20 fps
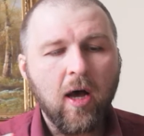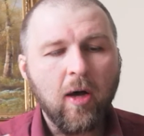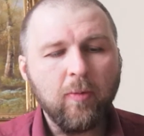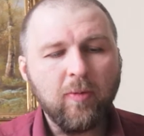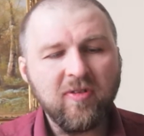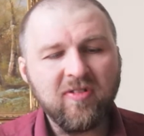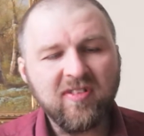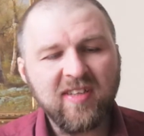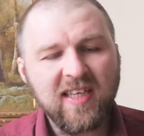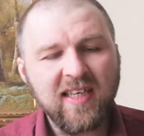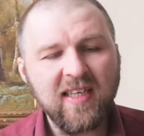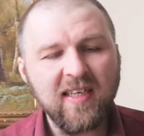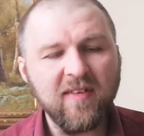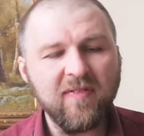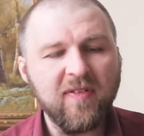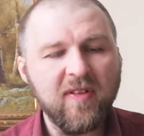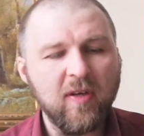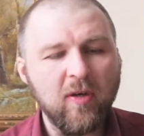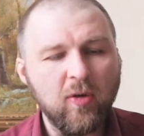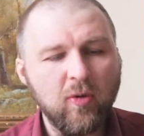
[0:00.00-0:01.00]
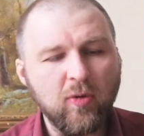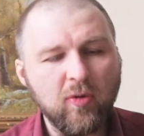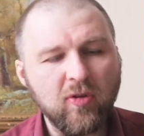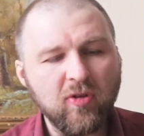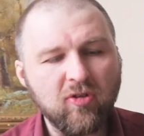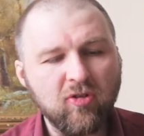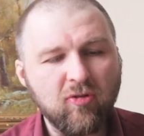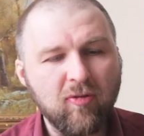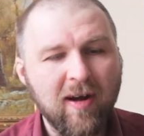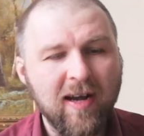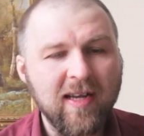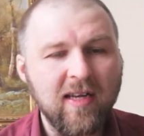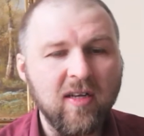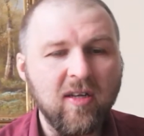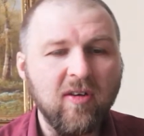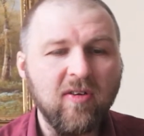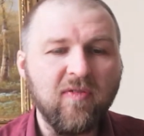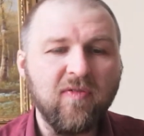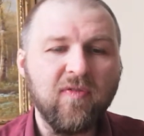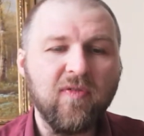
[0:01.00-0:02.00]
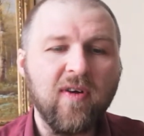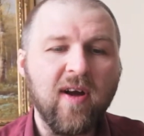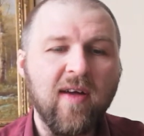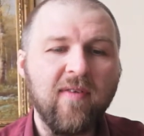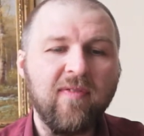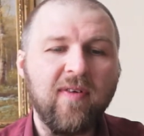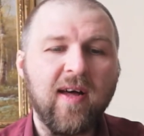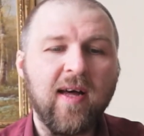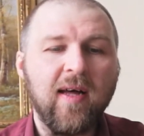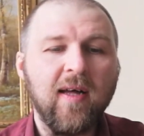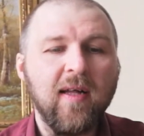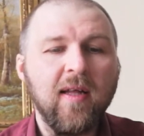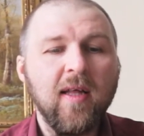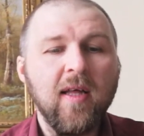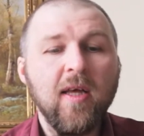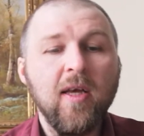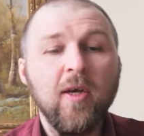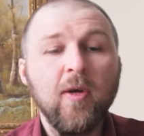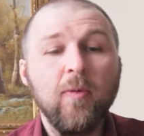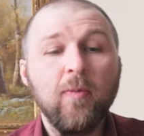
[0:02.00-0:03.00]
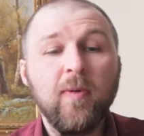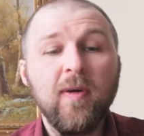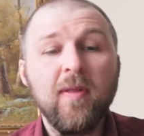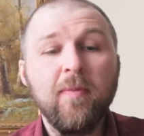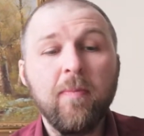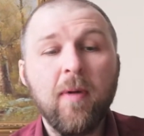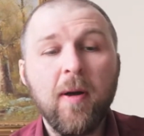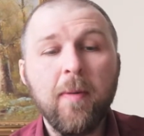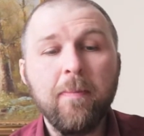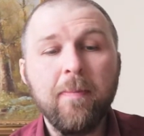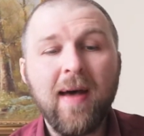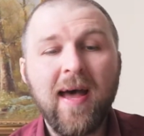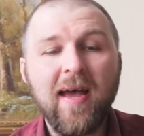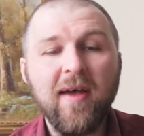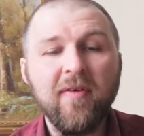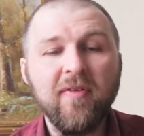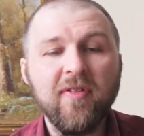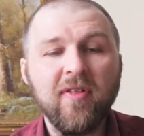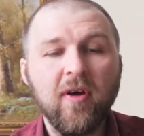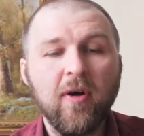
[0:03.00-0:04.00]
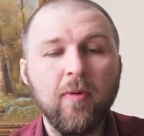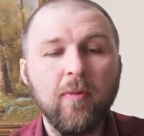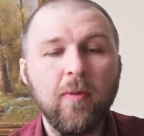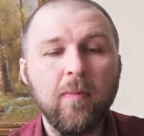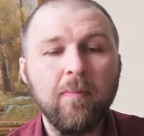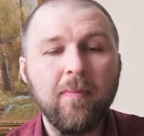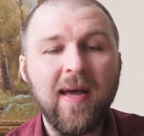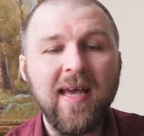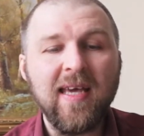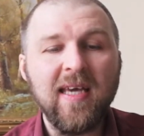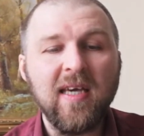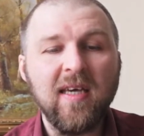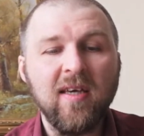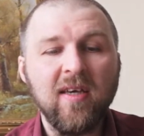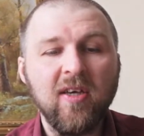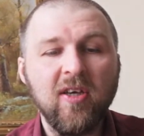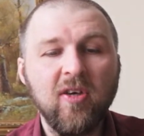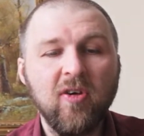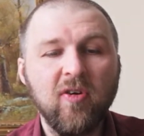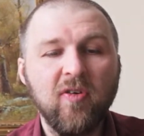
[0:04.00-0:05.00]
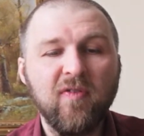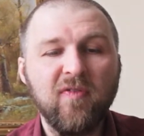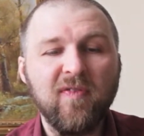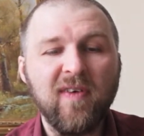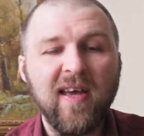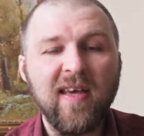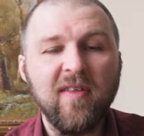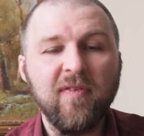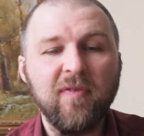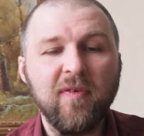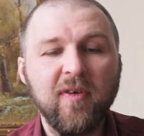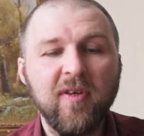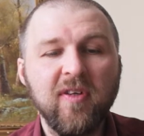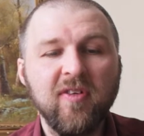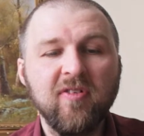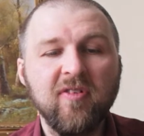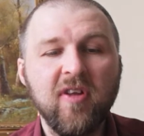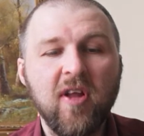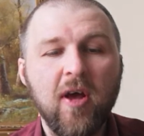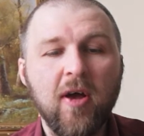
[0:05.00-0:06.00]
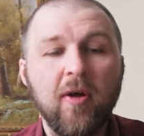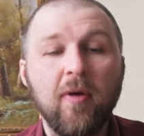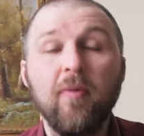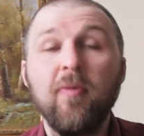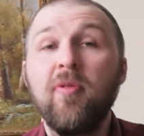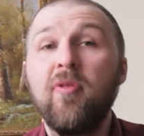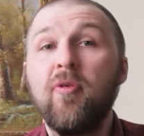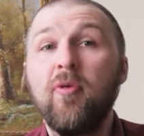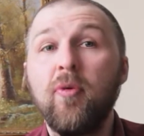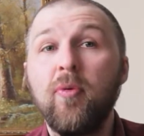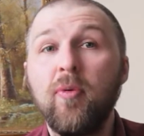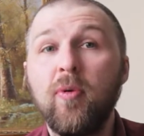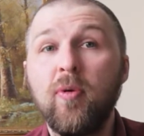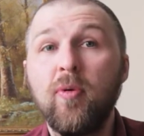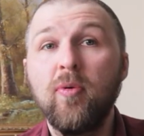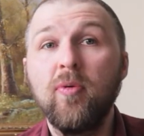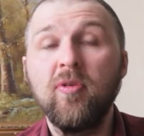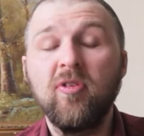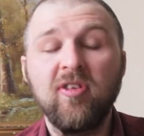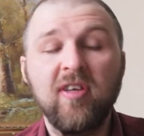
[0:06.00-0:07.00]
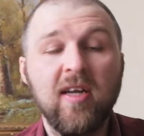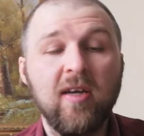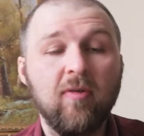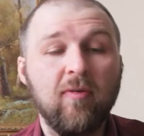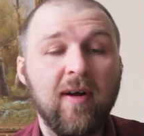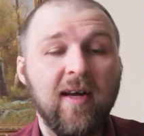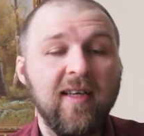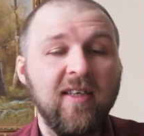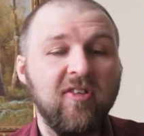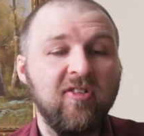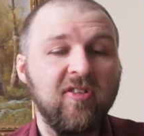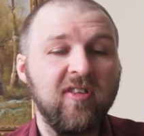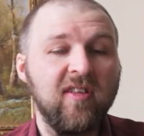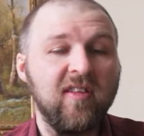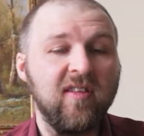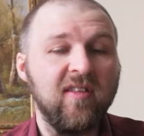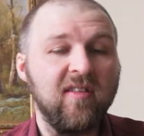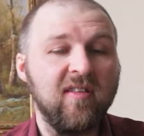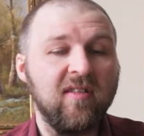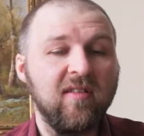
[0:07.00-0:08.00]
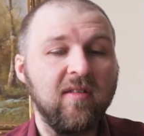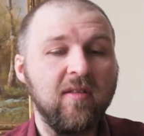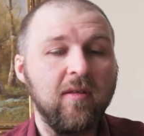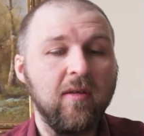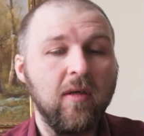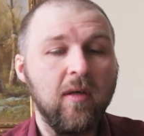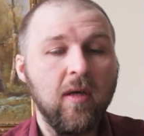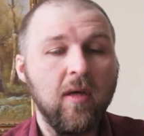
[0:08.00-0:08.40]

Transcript: I will sing of the Lord's great love forever with my mouth I will make your faithfulness known through all generations.